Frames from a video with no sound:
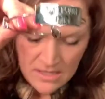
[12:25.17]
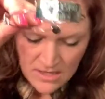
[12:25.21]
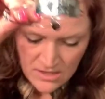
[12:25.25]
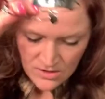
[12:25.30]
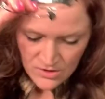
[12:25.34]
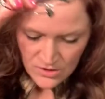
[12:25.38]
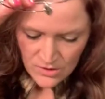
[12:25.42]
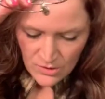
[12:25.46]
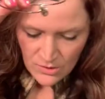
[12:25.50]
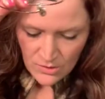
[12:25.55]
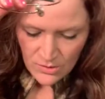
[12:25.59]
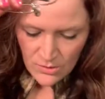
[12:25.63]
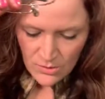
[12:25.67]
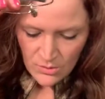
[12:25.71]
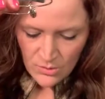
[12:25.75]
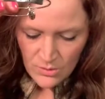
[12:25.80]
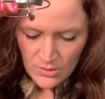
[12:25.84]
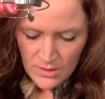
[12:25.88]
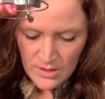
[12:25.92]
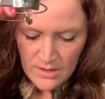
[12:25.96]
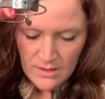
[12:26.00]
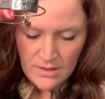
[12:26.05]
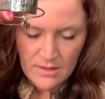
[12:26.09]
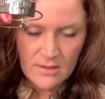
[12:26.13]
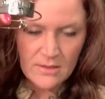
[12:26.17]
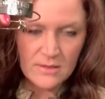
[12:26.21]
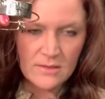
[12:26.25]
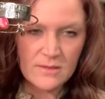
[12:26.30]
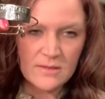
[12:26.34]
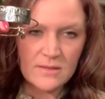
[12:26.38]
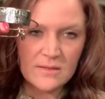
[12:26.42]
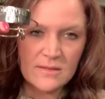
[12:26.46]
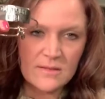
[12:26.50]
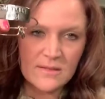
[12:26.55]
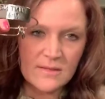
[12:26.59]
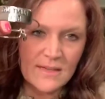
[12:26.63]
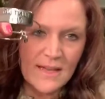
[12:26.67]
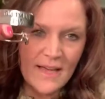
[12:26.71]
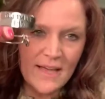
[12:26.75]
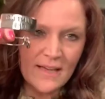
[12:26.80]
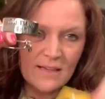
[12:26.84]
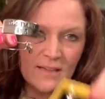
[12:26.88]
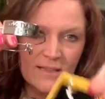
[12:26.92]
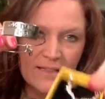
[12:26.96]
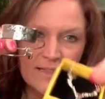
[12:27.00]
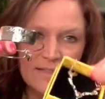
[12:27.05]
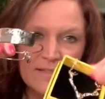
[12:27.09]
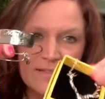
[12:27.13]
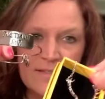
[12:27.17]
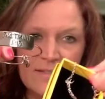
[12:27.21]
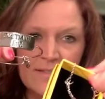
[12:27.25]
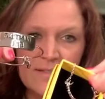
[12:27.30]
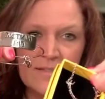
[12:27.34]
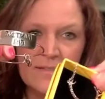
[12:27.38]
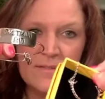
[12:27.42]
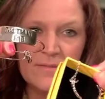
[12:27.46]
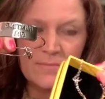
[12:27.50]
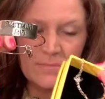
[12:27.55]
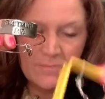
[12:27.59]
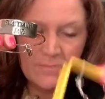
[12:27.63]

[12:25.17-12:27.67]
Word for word: So necklace,